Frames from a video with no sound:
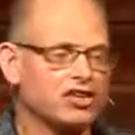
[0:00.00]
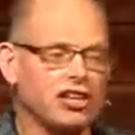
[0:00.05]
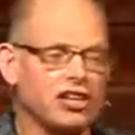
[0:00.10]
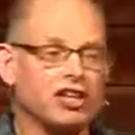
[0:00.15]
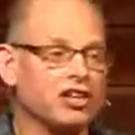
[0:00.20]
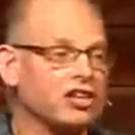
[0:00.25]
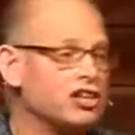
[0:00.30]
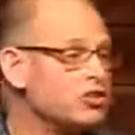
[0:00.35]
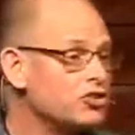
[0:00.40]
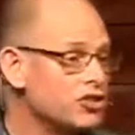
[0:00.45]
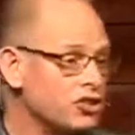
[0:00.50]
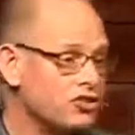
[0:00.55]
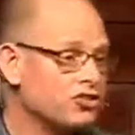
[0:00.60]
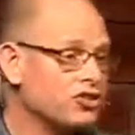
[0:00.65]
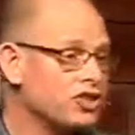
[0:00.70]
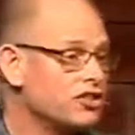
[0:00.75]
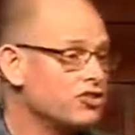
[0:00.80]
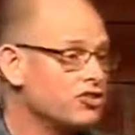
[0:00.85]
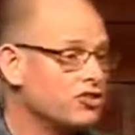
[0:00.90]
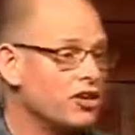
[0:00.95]
then you just
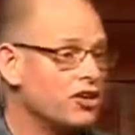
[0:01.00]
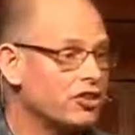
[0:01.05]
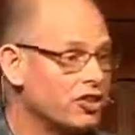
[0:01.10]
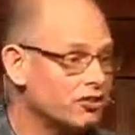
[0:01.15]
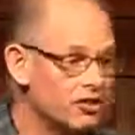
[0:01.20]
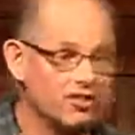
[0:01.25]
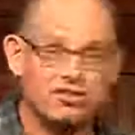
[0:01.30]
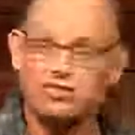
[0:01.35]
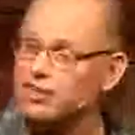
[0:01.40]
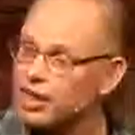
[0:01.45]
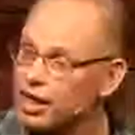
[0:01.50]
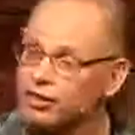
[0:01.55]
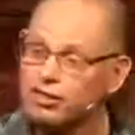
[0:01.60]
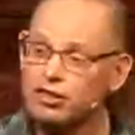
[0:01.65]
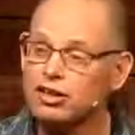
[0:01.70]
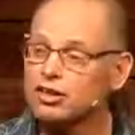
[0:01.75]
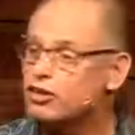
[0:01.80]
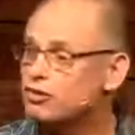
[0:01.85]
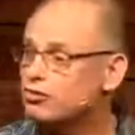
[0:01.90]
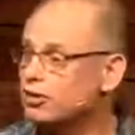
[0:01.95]
need to know there is
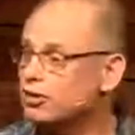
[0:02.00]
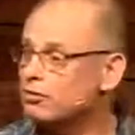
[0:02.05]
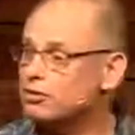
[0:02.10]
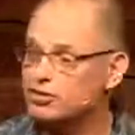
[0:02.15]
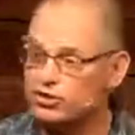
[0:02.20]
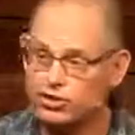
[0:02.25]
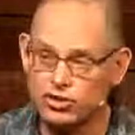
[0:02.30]
nothing off limits.